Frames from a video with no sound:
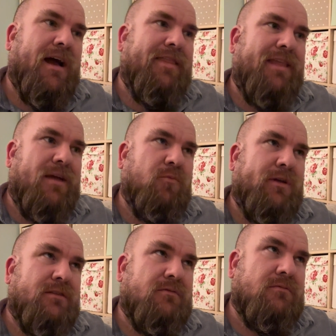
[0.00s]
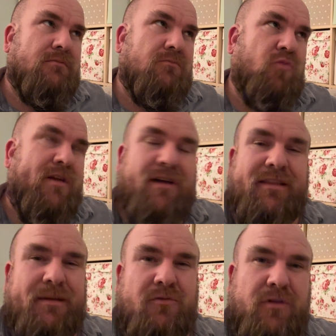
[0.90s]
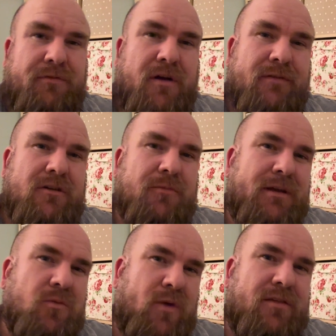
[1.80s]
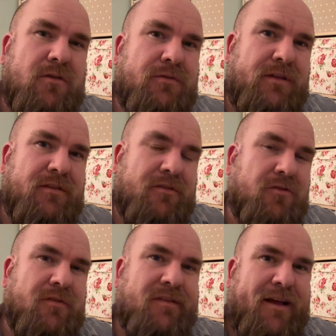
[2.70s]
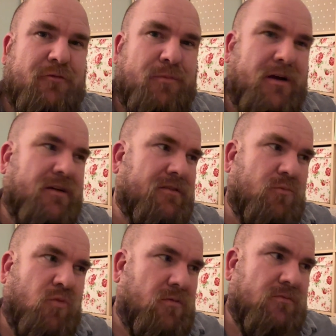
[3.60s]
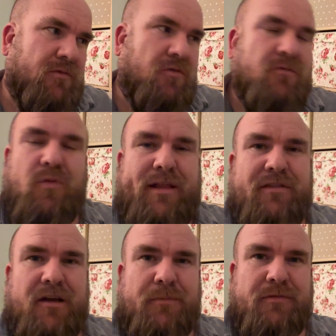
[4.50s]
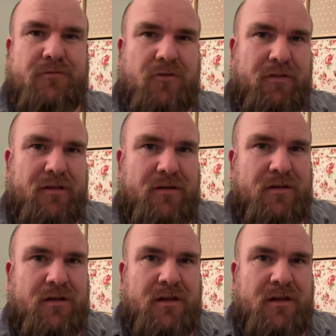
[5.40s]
And then we went around the M25 a little bit and went off into sort of South Bucks and sort of went up through the